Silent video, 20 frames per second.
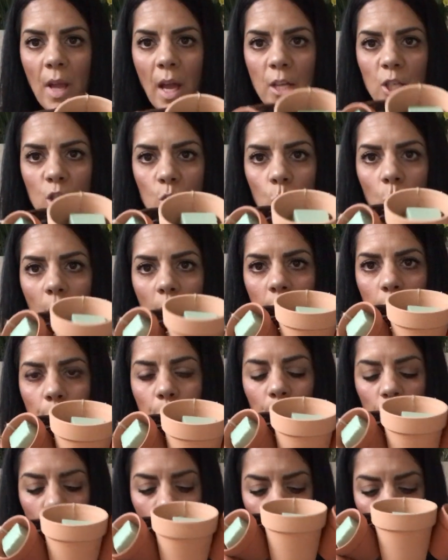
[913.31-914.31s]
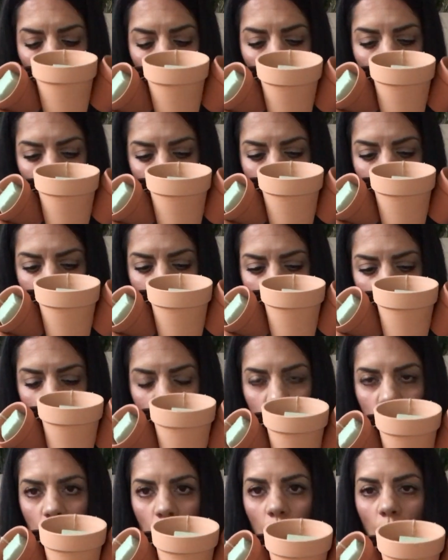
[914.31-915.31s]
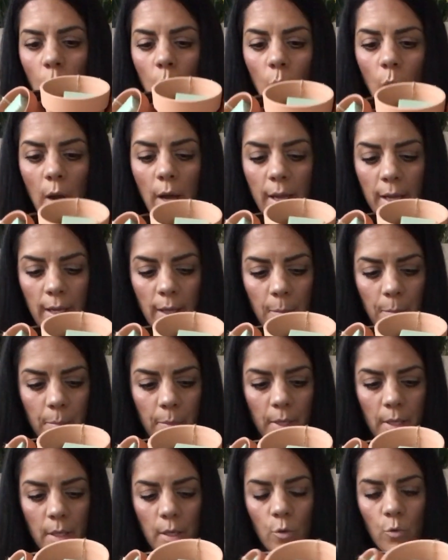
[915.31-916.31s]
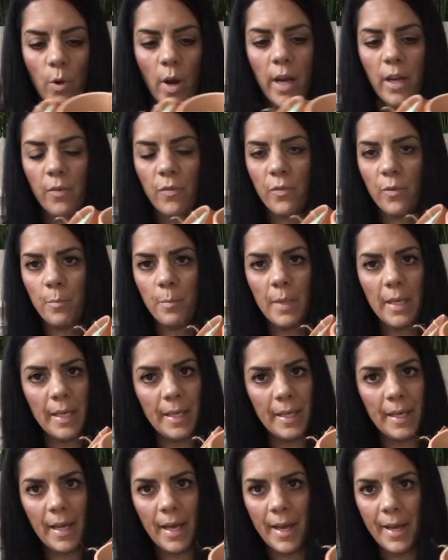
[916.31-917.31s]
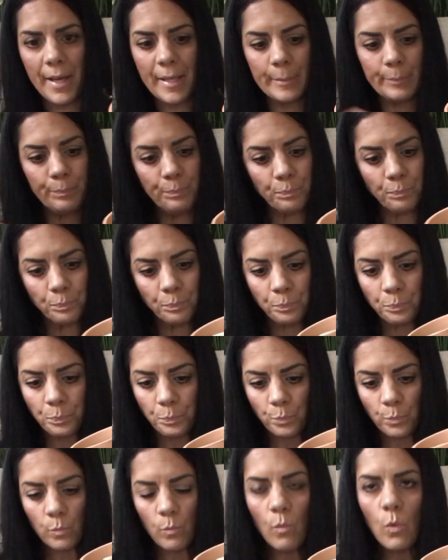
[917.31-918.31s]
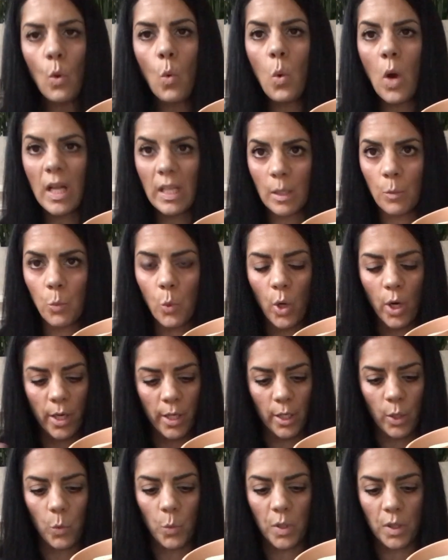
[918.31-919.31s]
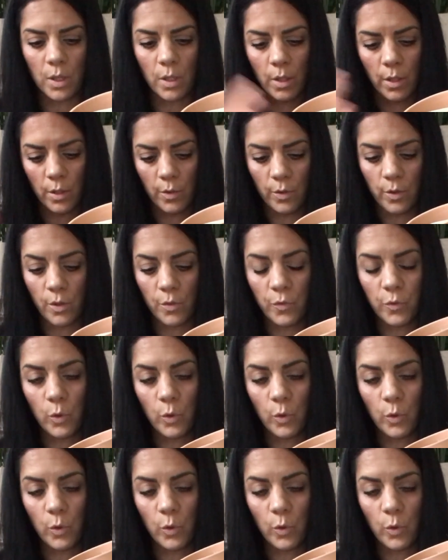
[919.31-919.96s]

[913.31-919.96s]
I just wanted to put it all in there so it can be ready for me and while I'm working with the